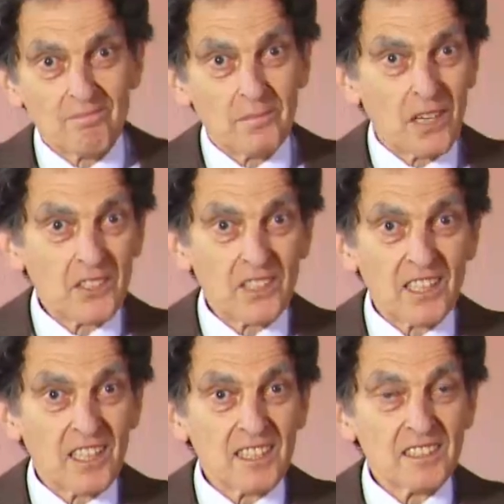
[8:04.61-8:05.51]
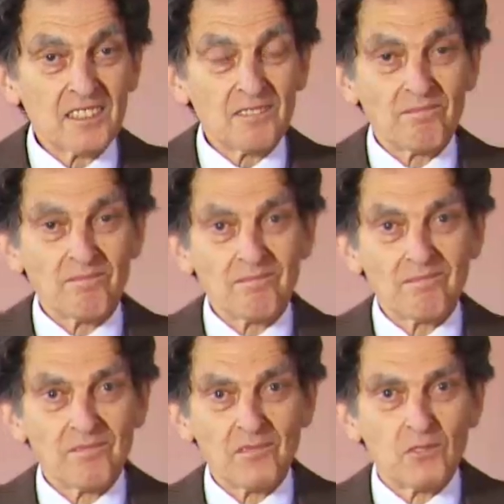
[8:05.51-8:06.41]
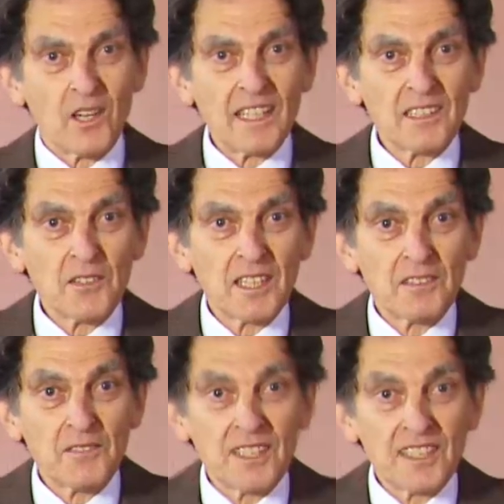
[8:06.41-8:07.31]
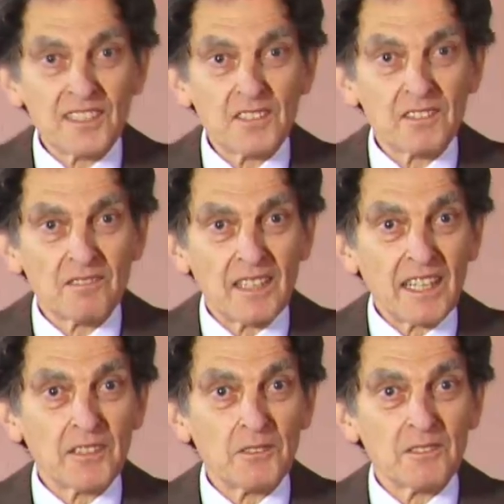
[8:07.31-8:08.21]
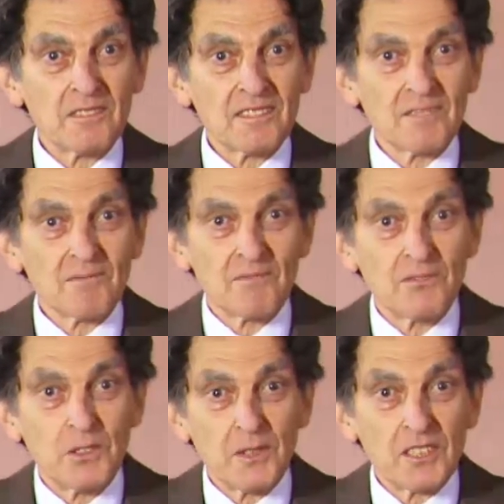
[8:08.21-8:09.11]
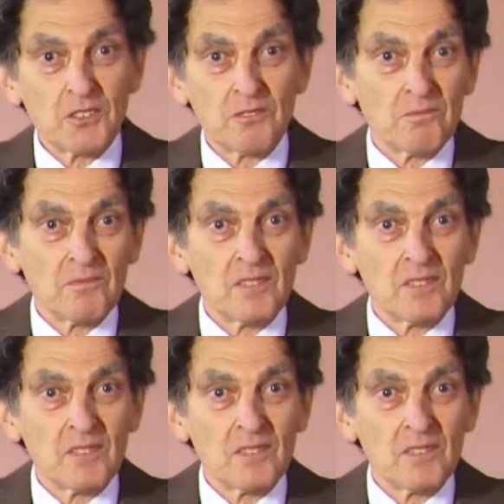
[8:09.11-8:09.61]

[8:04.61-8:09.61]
marginalized, right in the thick of things, ignorant, foolish.